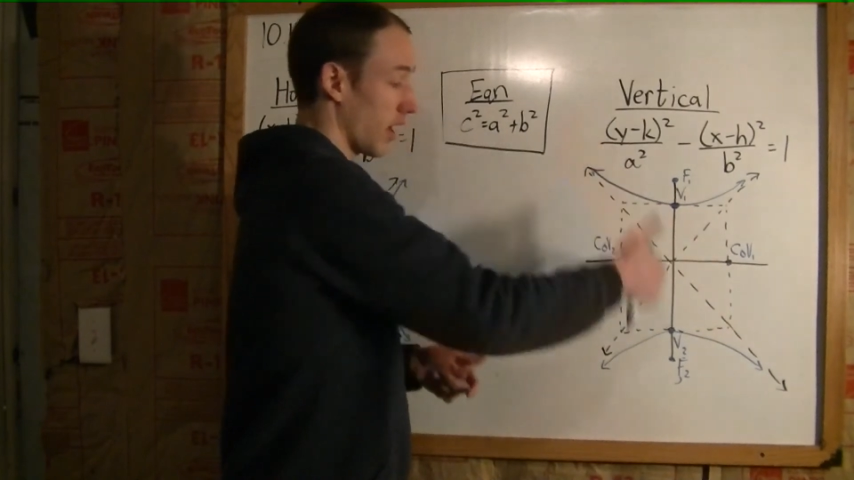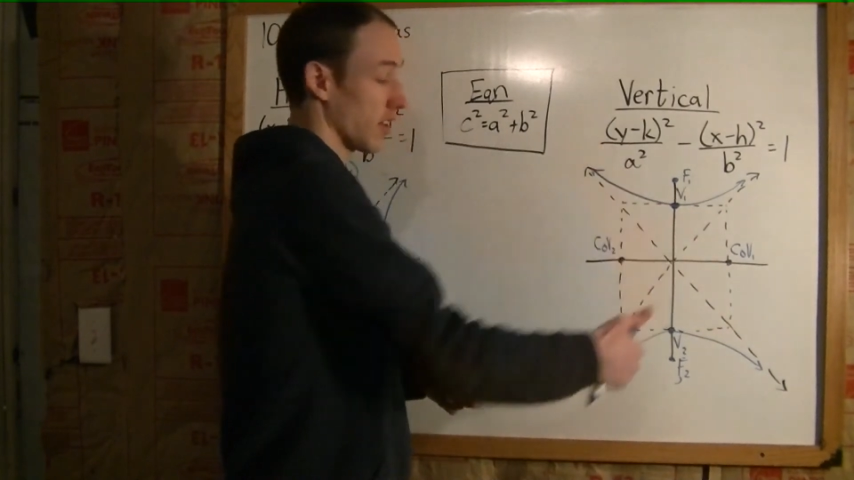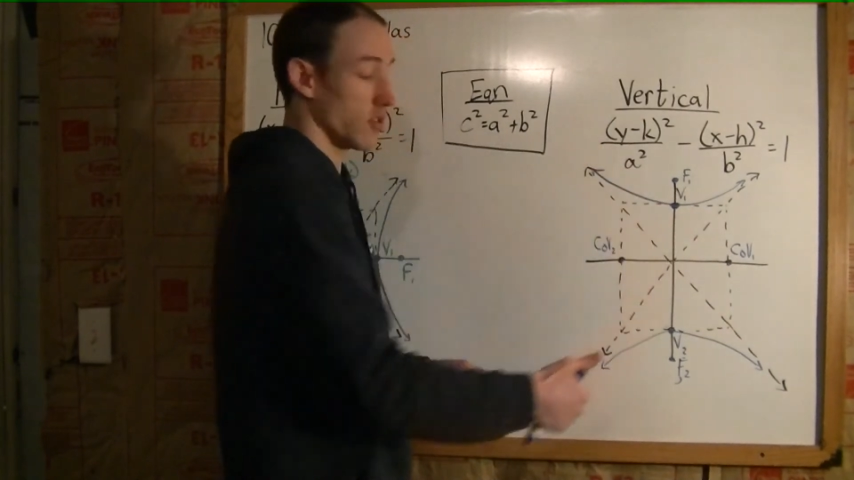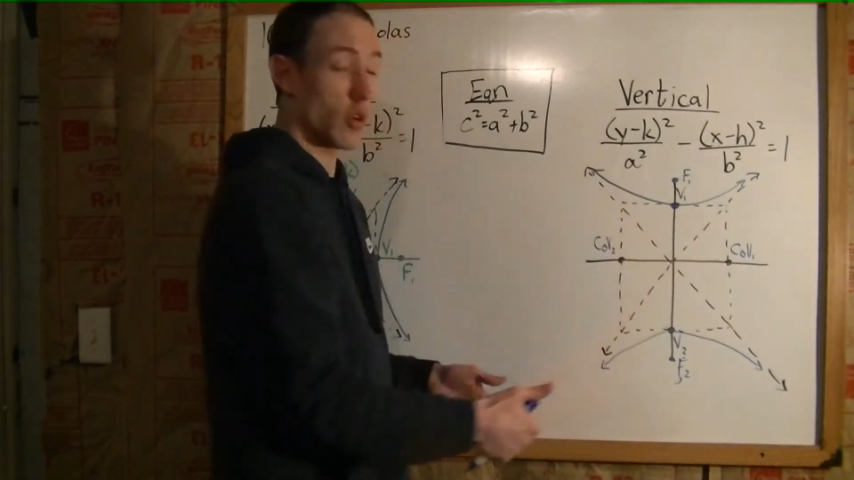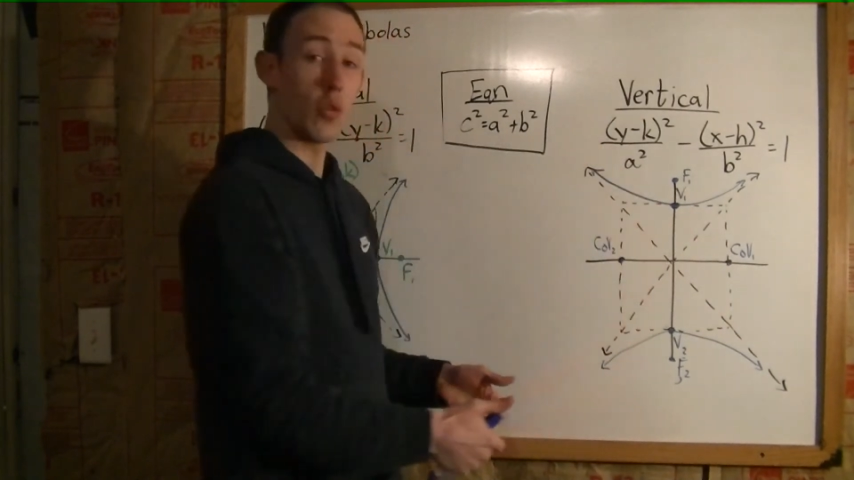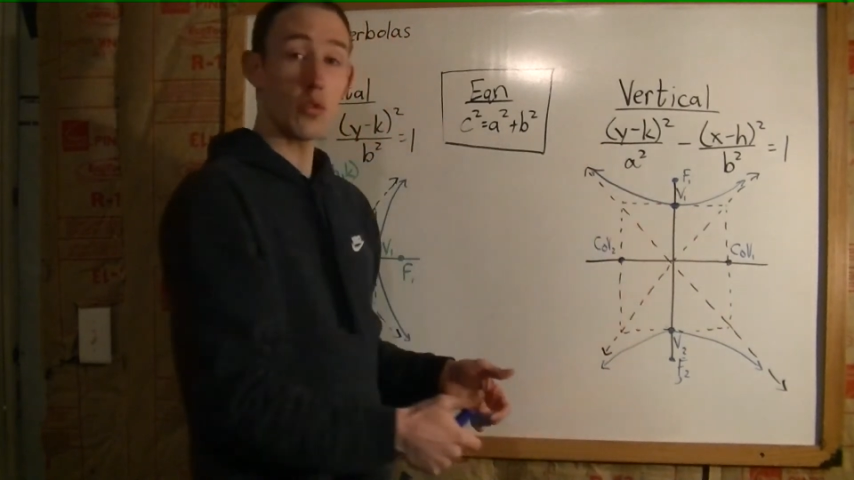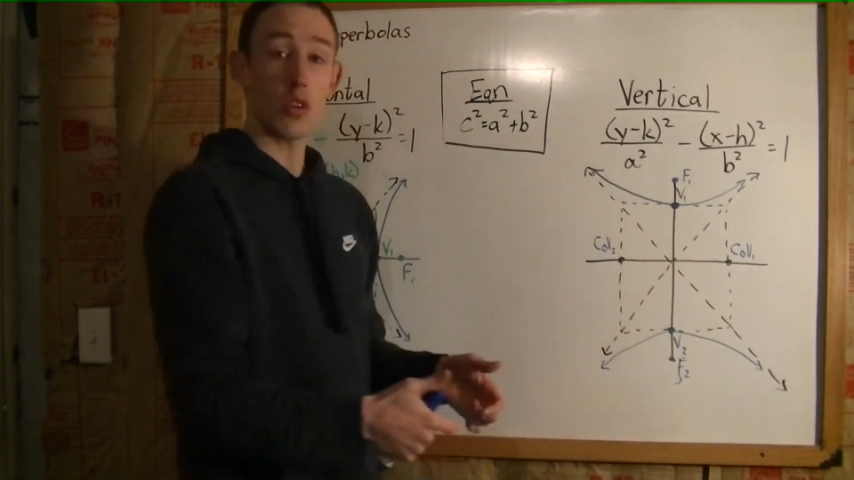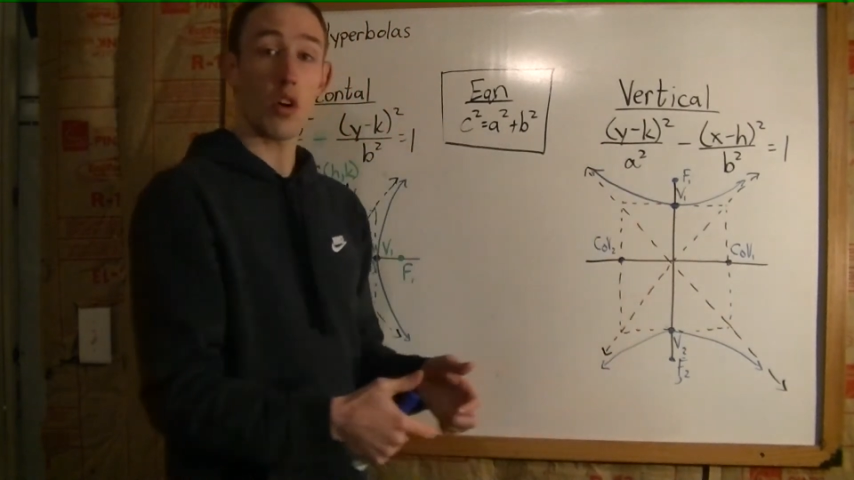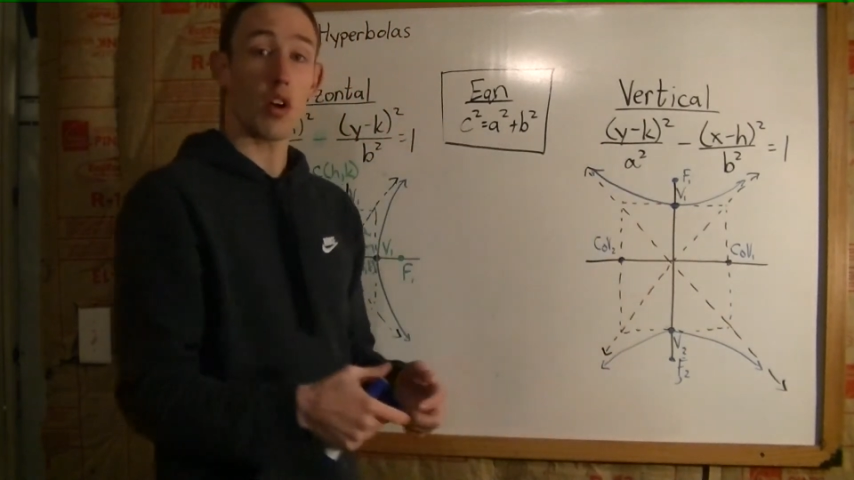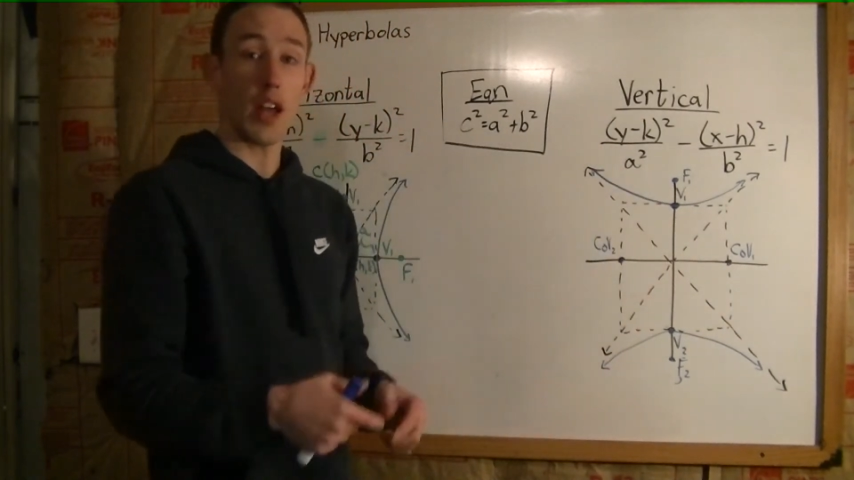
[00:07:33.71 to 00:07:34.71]
Those
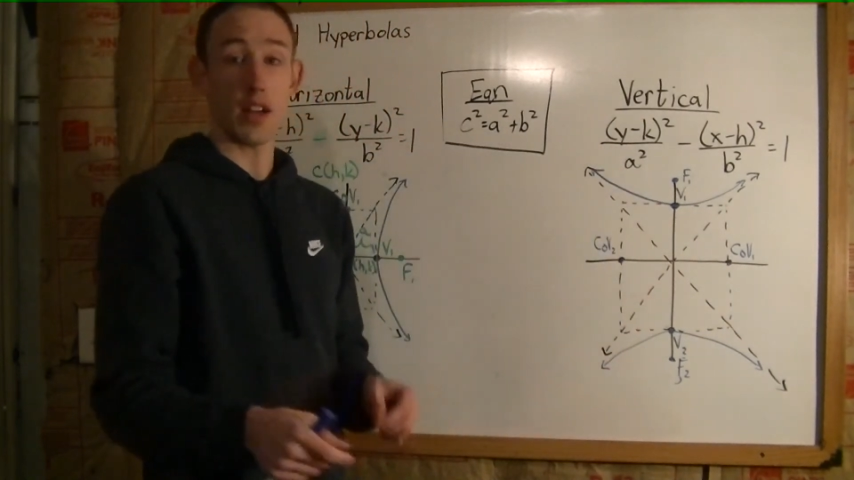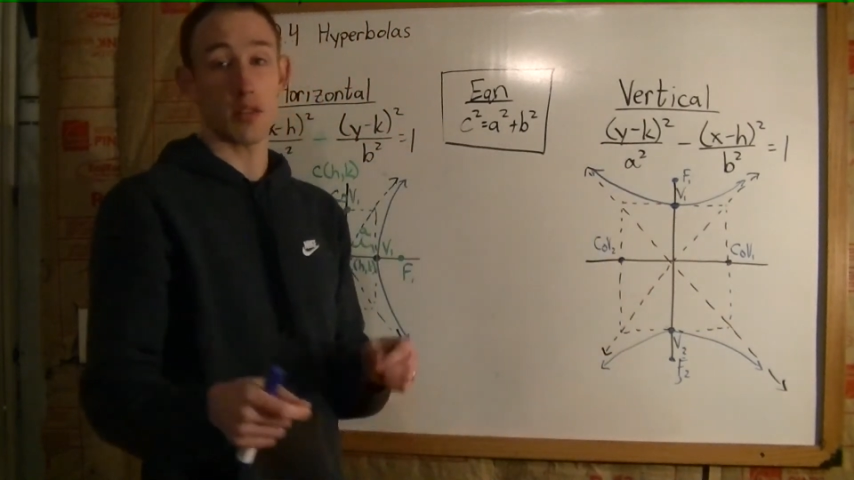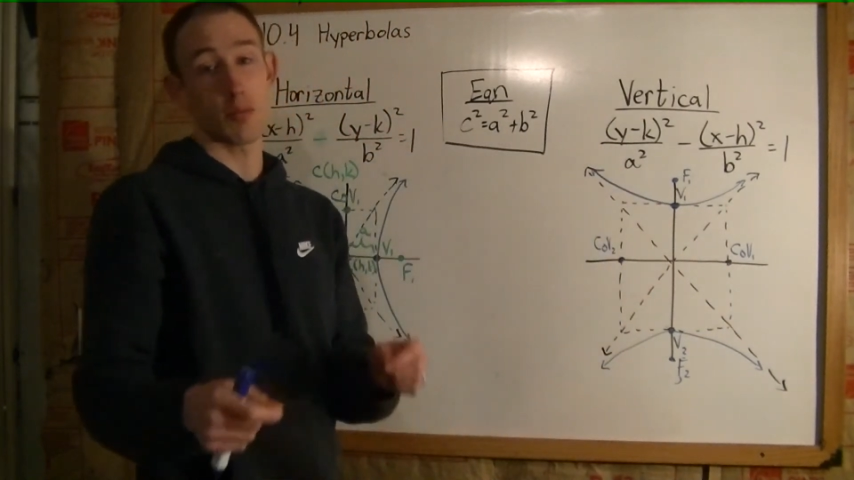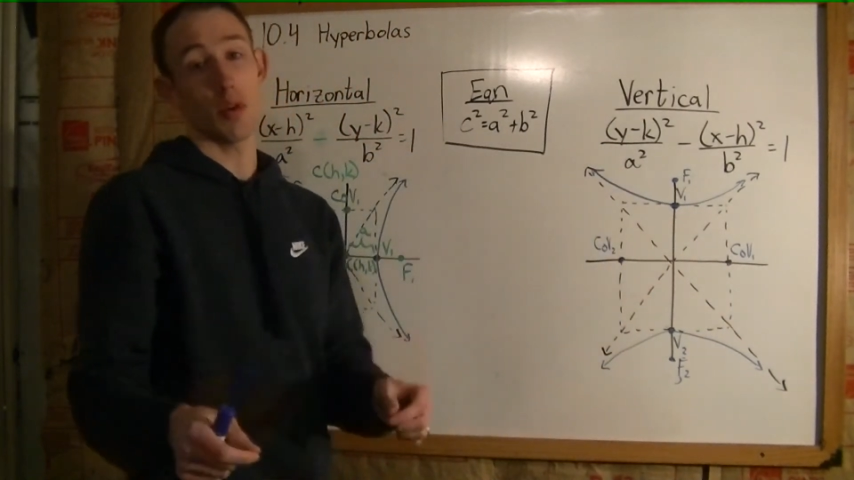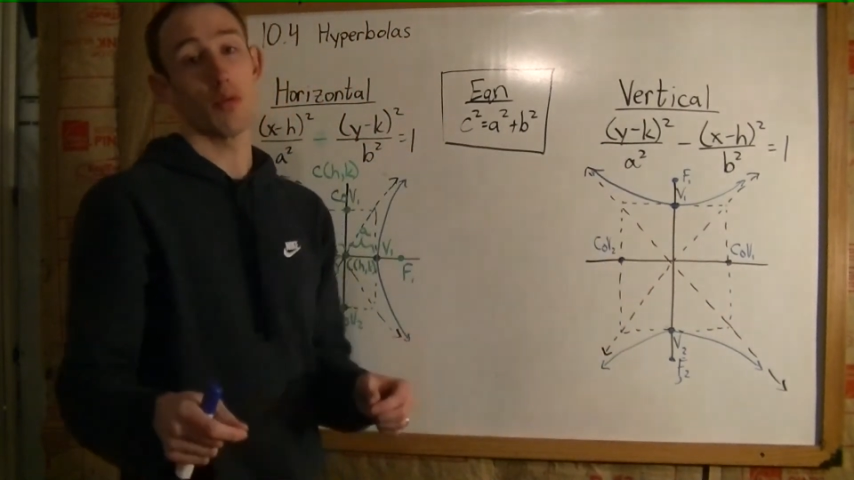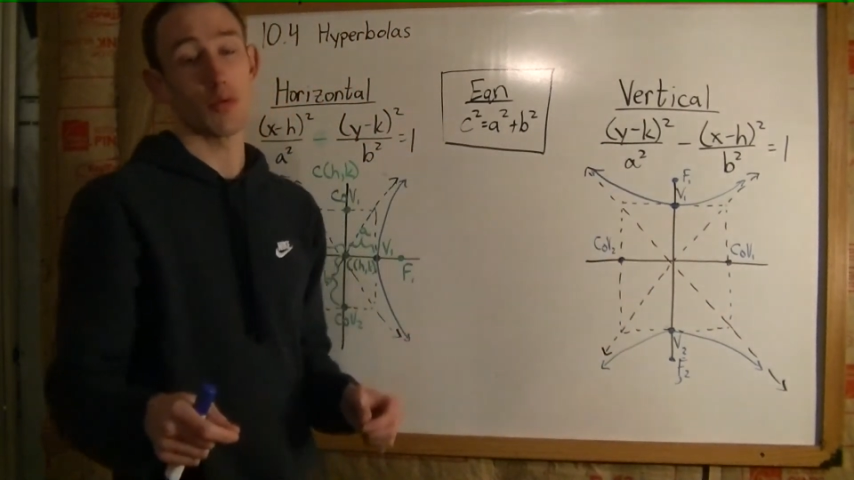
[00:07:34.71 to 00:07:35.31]
are asymptotes,